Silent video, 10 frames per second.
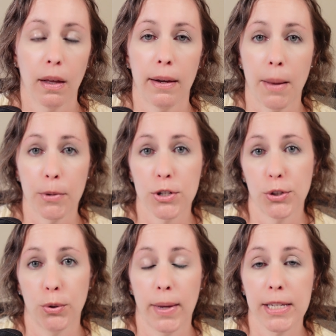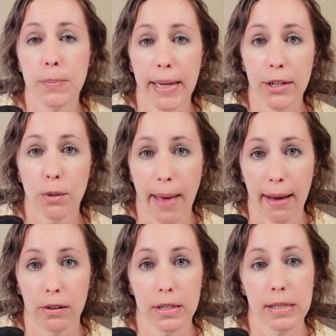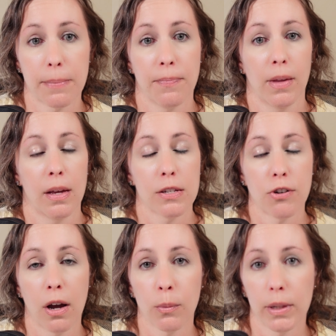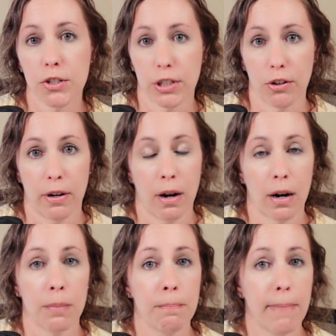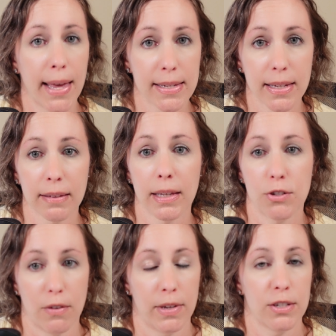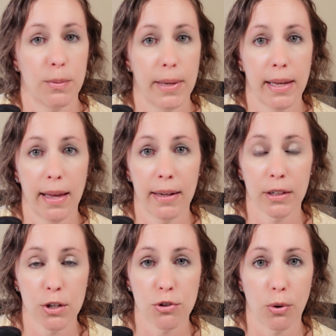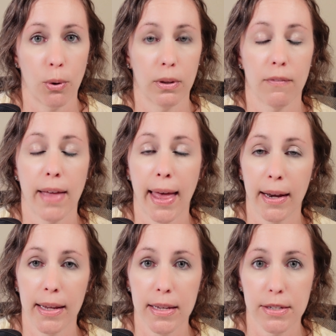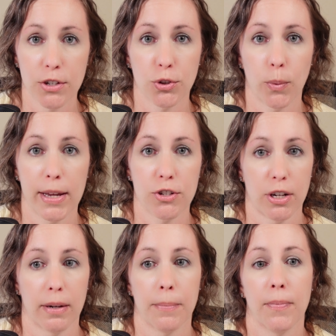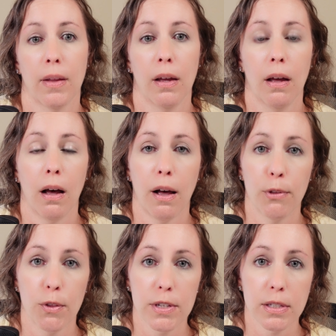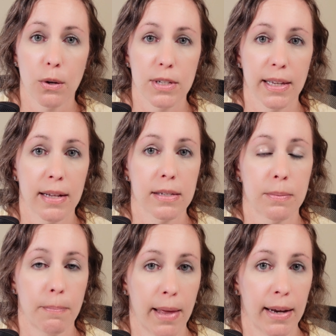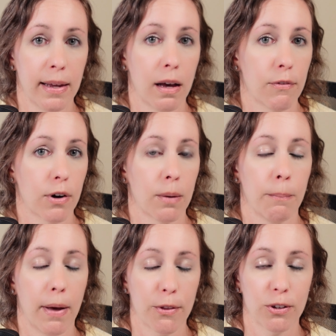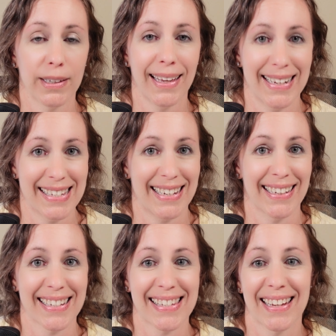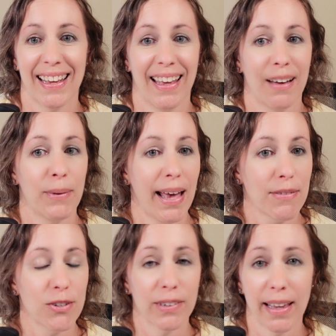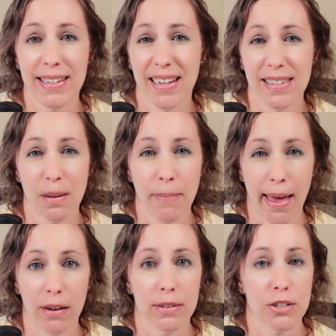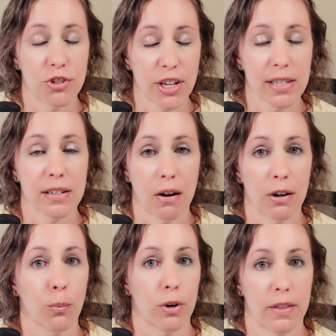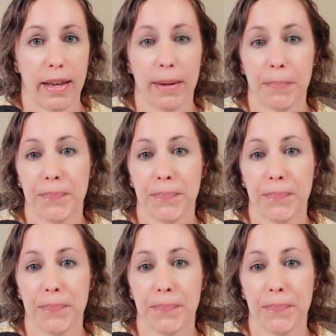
Number two is pick your battles. Strong-willed children are amazingly driven to be in control of any situation. Although this goes against many of our motherly instincts, we have to realize that some battles just aren't worth it.